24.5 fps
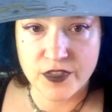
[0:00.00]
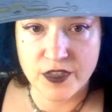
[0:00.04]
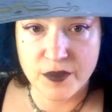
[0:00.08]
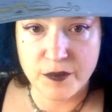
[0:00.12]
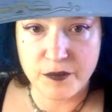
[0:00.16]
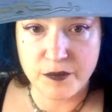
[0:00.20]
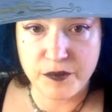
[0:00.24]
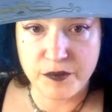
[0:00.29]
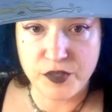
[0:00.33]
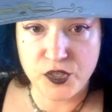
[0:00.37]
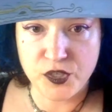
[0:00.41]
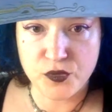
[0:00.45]

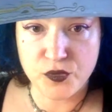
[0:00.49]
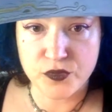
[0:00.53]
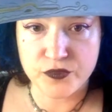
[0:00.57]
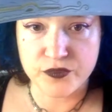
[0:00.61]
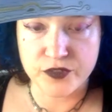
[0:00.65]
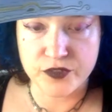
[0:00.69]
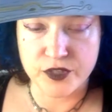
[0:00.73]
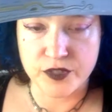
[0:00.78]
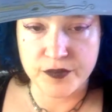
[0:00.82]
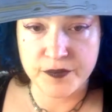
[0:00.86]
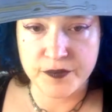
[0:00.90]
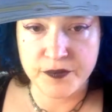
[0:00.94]

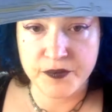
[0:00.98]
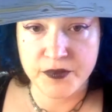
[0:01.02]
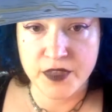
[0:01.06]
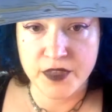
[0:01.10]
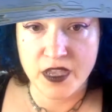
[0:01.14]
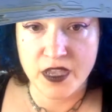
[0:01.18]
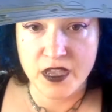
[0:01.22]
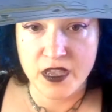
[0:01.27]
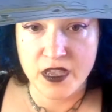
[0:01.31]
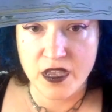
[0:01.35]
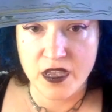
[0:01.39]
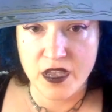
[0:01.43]
Beautiful.
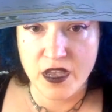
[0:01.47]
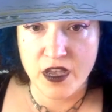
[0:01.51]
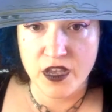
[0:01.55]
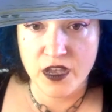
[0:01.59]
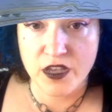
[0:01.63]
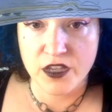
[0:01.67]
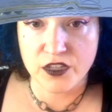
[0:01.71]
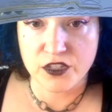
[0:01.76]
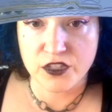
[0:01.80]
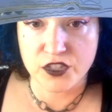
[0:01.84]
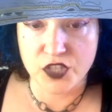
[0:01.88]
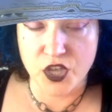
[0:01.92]

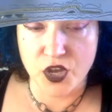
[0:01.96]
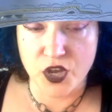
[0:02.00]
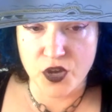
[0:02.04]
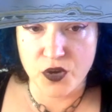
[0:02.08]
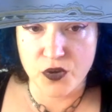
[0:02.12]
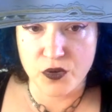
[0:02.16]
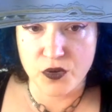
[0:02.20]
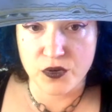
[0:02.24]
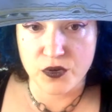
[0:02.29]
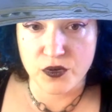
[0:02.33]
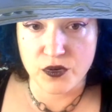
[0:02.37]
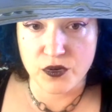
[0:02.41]

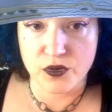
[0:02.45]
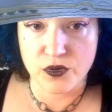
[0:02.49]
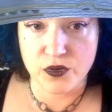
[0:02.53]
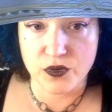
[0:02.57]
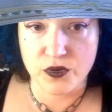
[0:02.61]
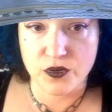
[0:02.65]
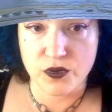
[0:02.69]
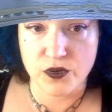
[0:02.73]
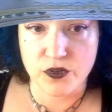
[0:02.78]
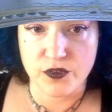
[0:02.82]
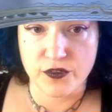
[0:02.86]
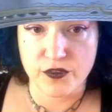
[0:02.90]
So
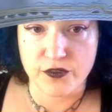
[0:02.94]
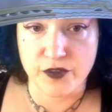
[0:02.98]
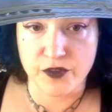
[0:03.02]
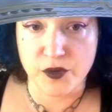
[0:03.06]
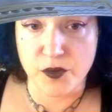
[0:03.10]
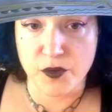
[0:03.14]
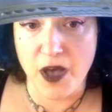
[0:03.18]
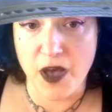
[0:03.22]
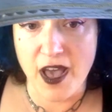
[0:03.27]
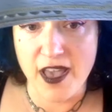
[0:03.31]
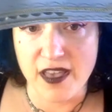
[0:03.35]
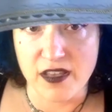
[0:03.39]
for a
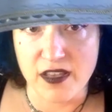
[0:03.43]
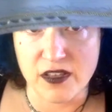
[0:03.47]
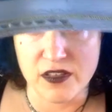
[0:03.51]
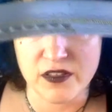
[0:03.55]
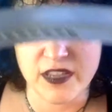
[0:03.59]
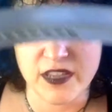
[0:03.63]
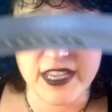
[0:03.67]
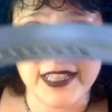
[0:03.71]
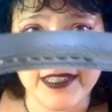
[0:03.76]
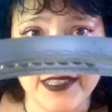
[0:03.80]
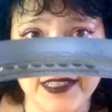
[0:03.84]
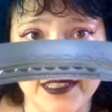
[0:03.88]

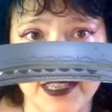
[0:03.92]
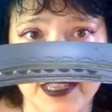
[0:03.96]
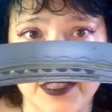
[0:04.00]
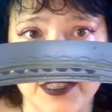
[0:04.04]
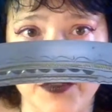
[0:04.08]
while, it's